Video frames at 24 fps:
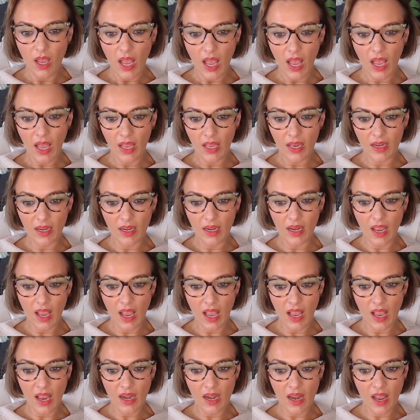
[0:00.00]
And
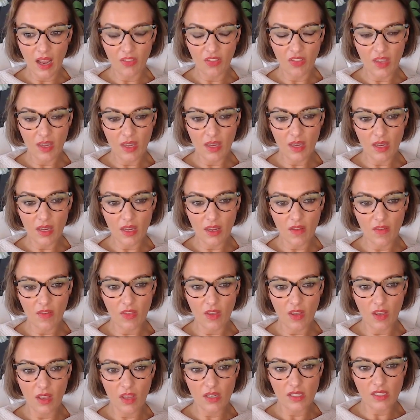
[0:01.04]
and I think
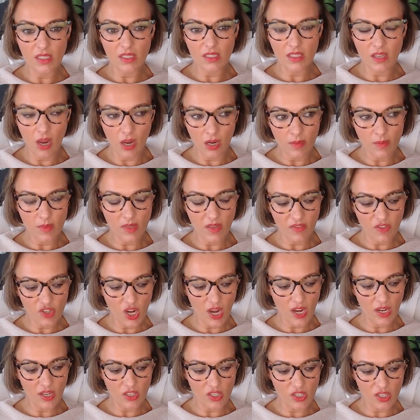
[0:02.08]
that times have
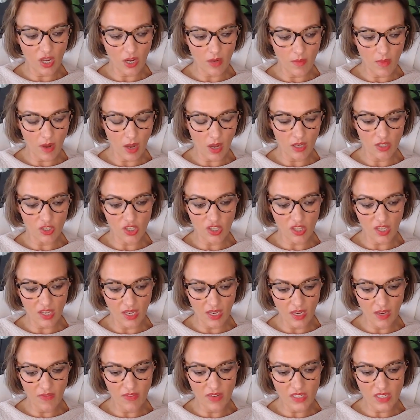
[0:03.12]
changed so much that
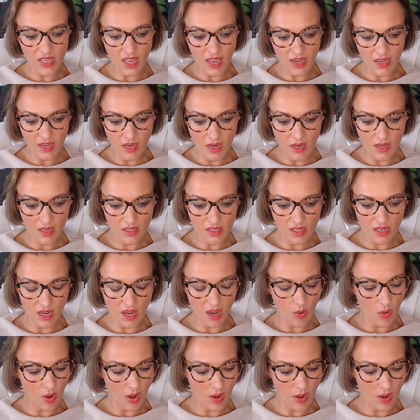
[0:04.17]
even 10 years ago,